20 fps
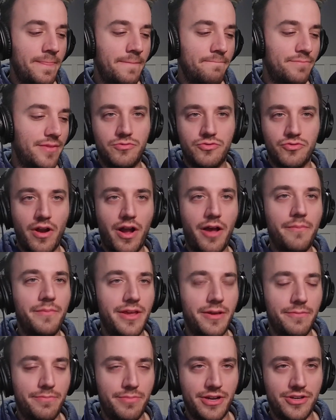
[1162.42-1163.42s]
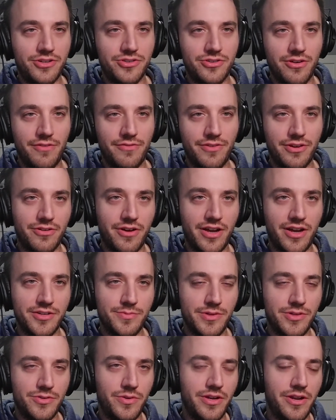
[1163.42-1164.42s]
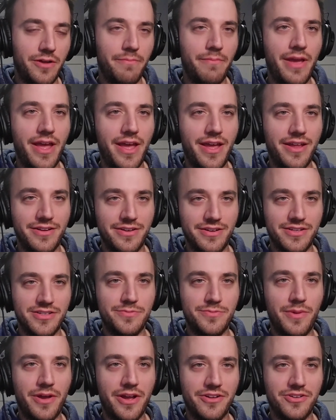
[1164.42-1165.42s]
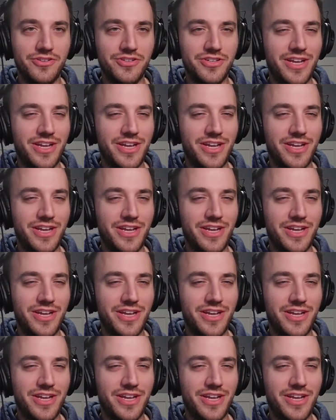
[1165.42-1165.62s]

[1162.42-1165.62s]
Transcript: draw me a picture of a cross between a man and a sponge,